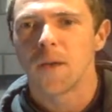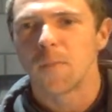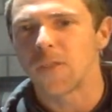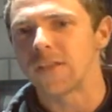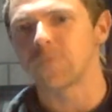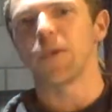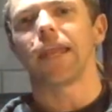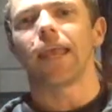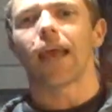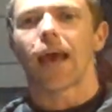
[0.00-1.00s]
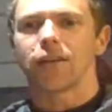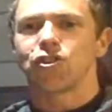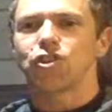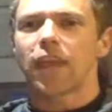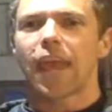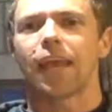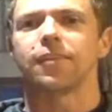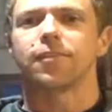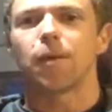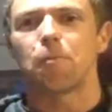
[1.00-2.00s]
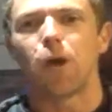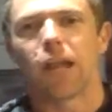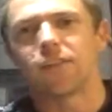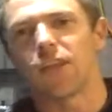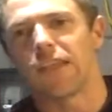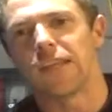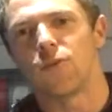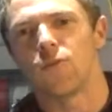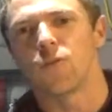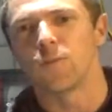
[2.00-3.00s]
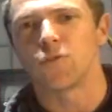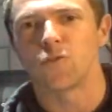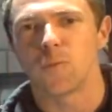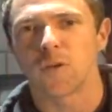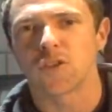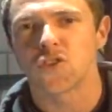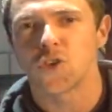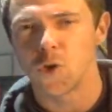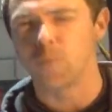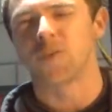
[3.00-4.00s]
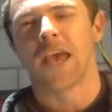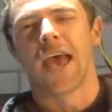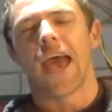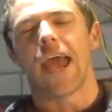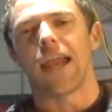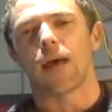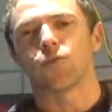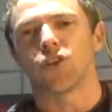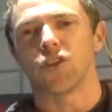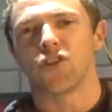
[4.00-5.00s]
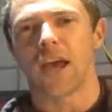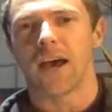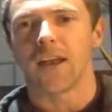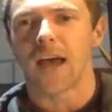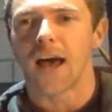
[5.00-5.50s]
But there's many sick as pilots out there do flips, Rubik's cubes, and upside down.